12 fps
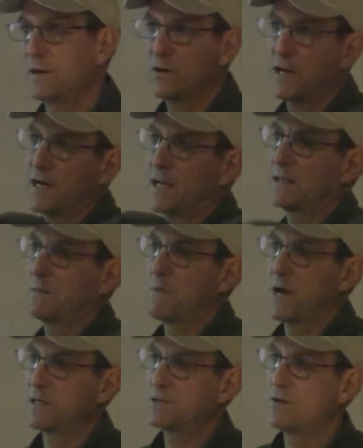you're going to get the
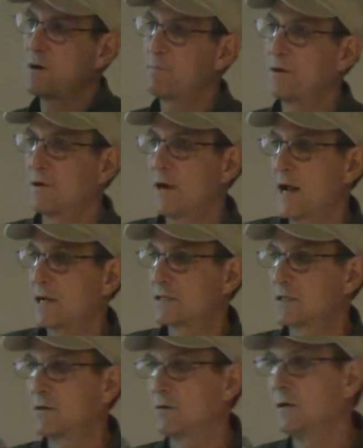Maestro up here next,
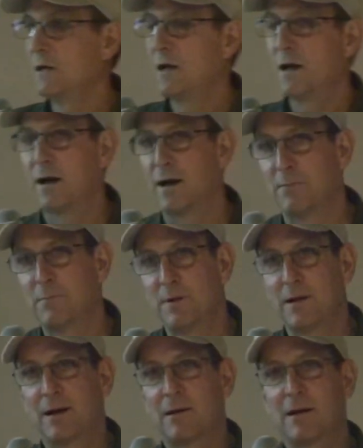so uh,
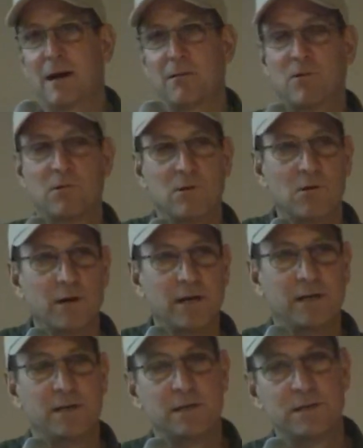I, I, won't go
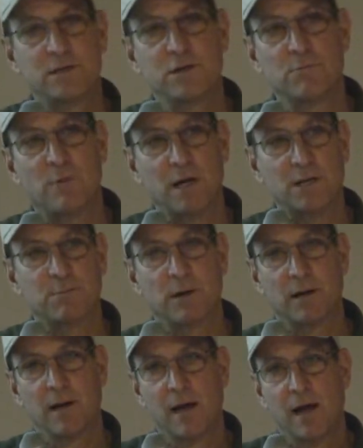into too much,
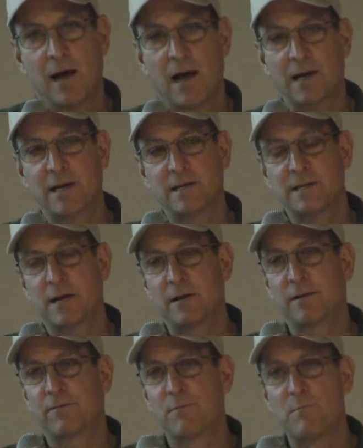but I can tell
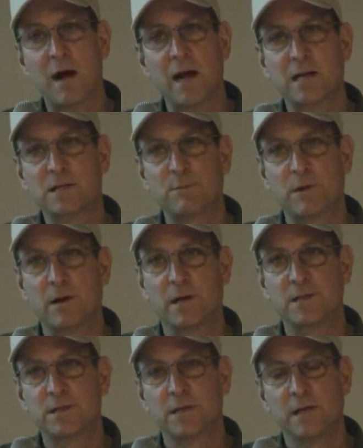you from my
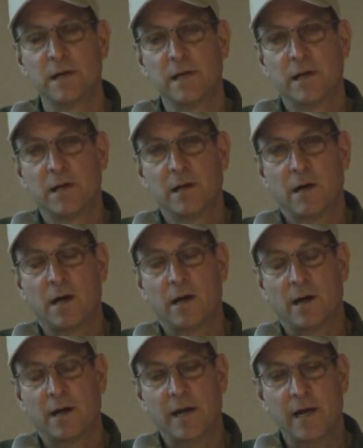experience,
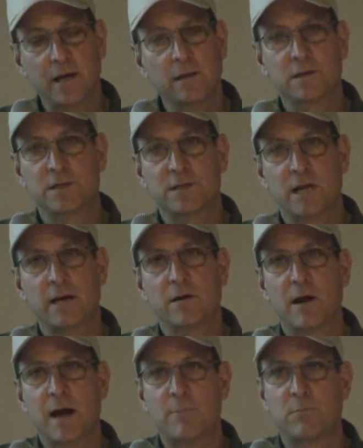uh, English
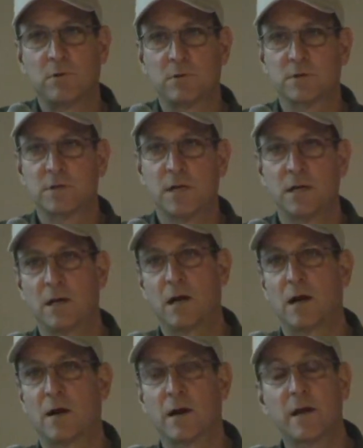cider apples
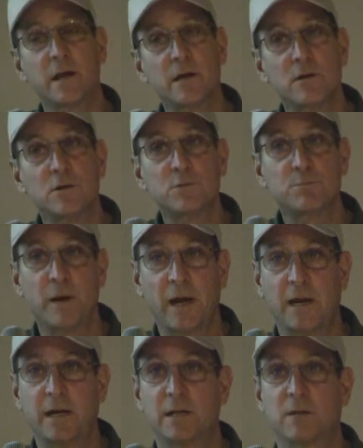are a huge
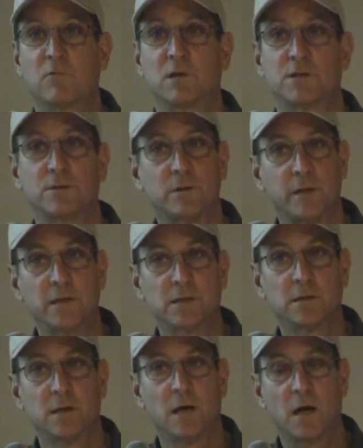pain in the
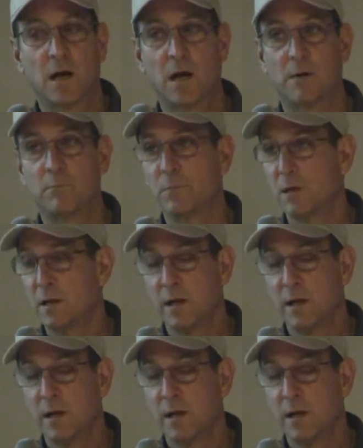wazooties. Um,